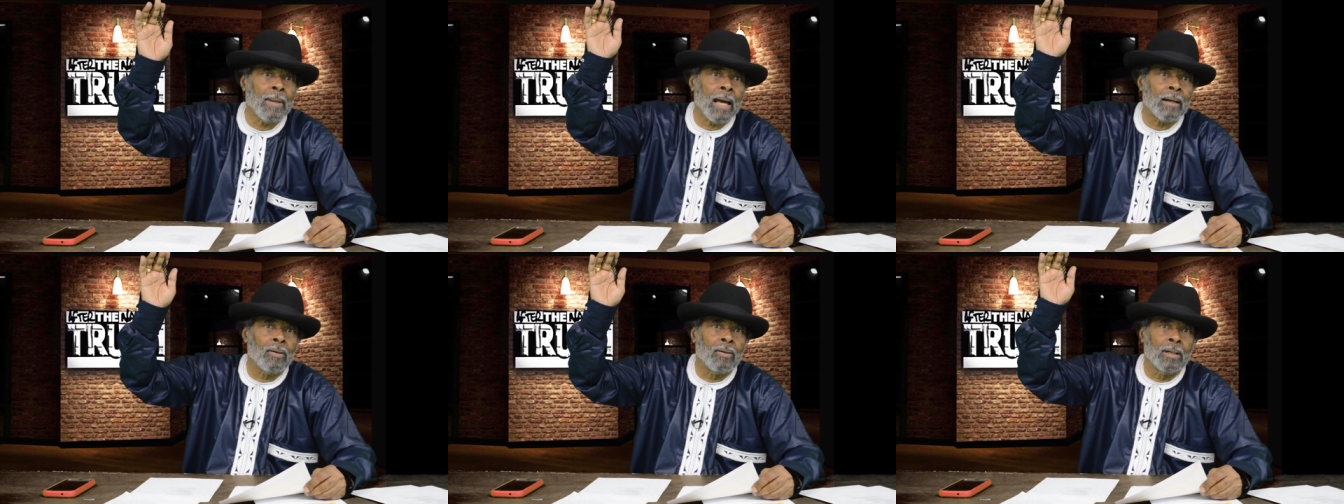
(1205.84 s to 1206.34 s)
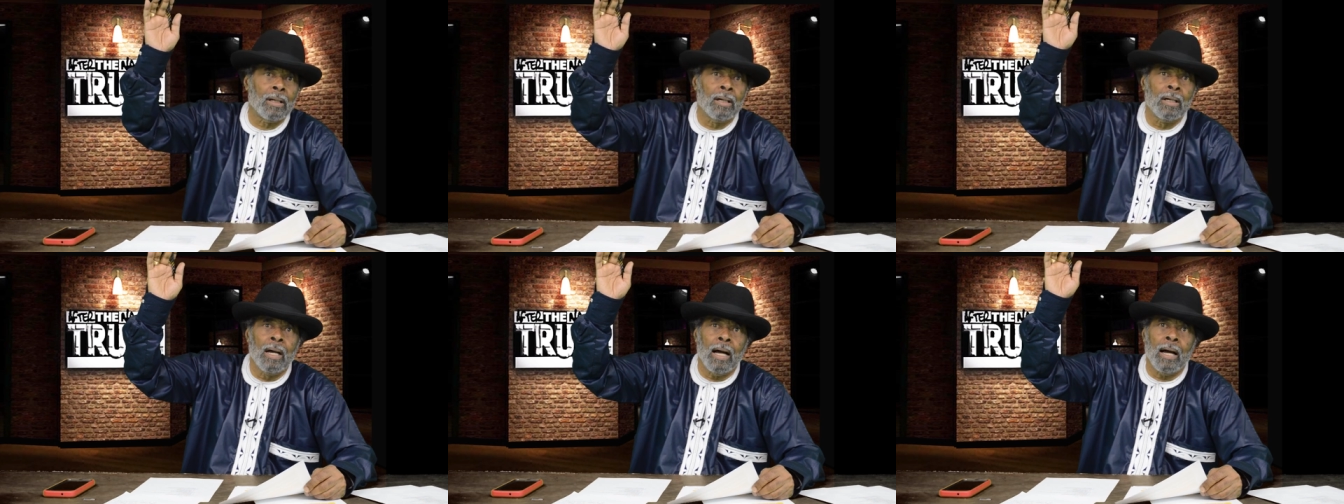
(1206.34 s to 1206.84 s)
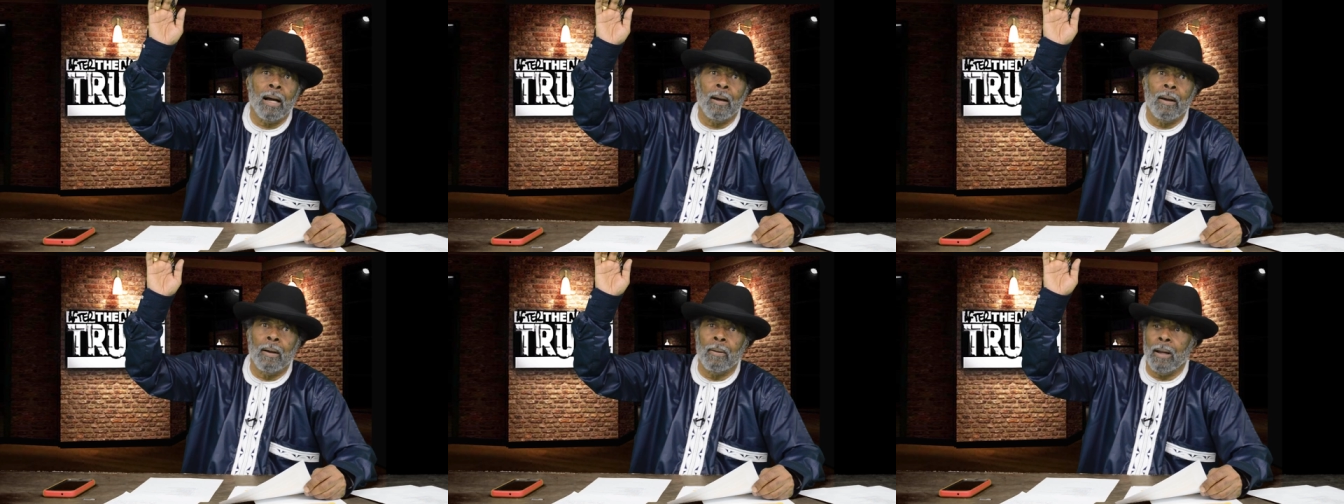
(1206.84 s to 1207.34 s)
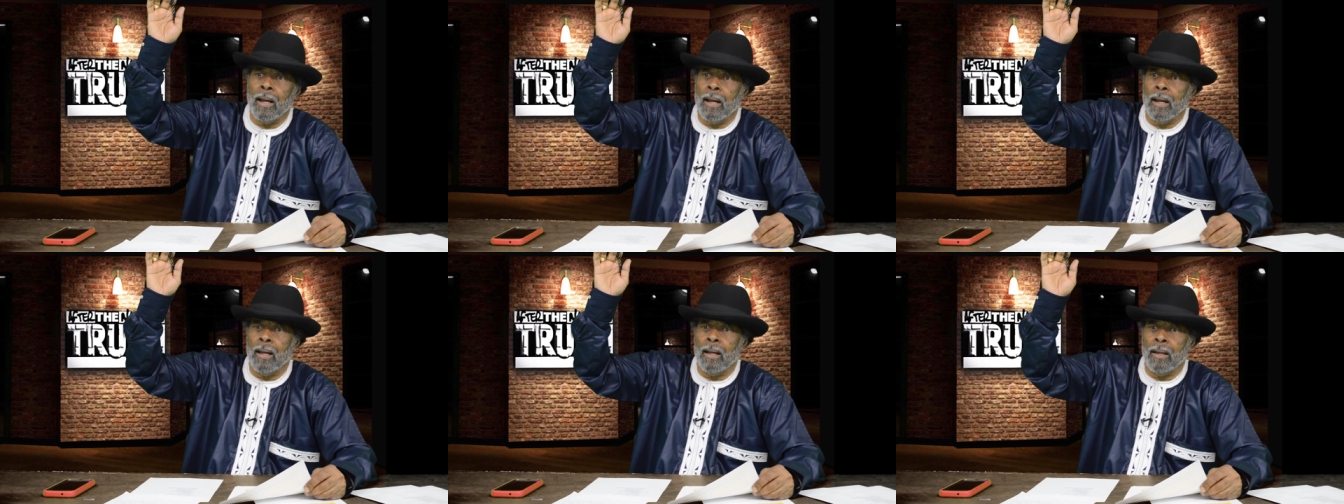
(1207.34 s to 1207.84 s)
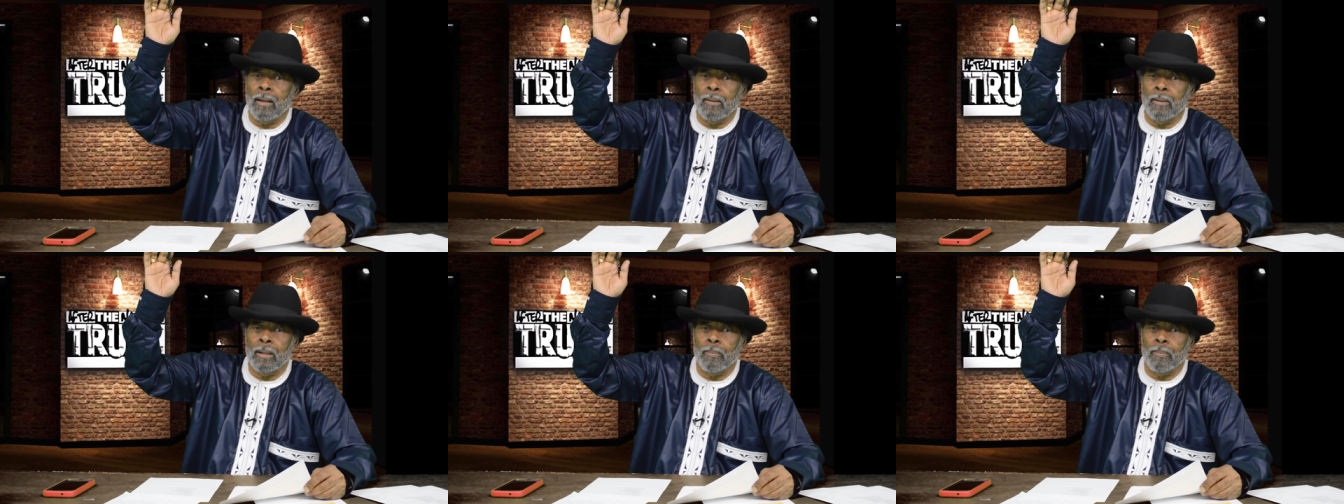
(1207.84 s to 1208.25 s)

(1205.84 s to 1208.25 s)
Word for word: not going to uh, uh,